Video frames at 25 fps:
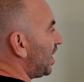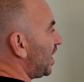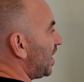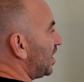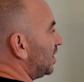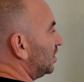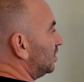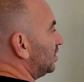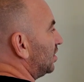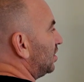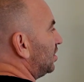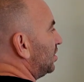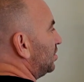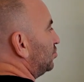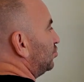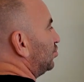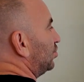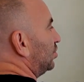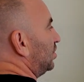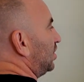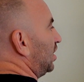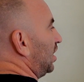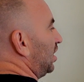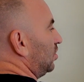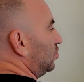add
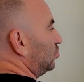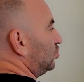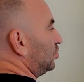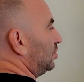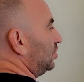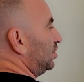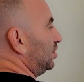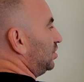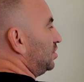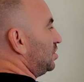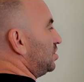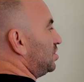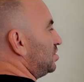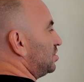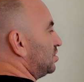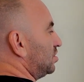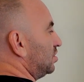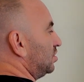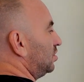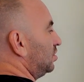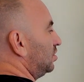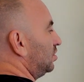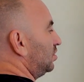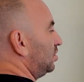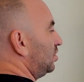100,000 a
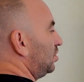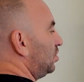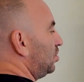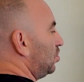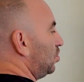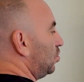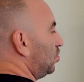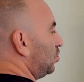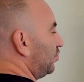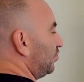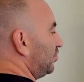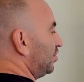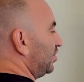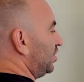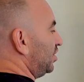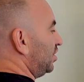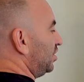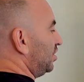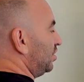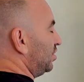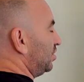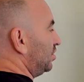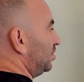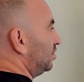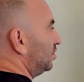year over
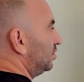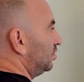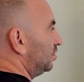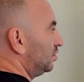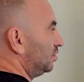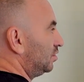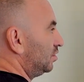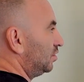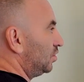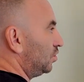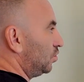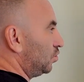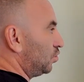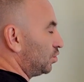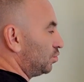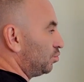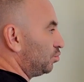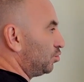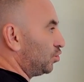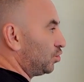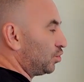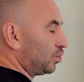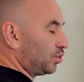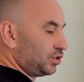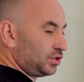here or
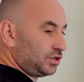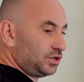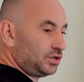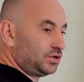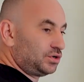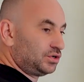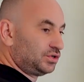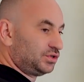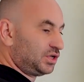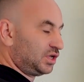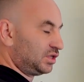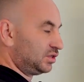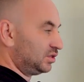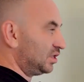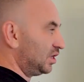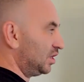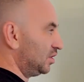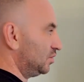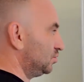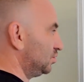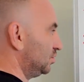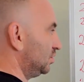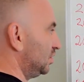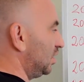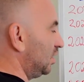more,
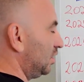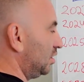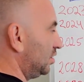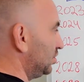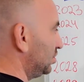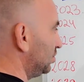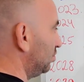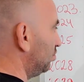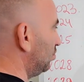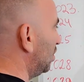$10,000 a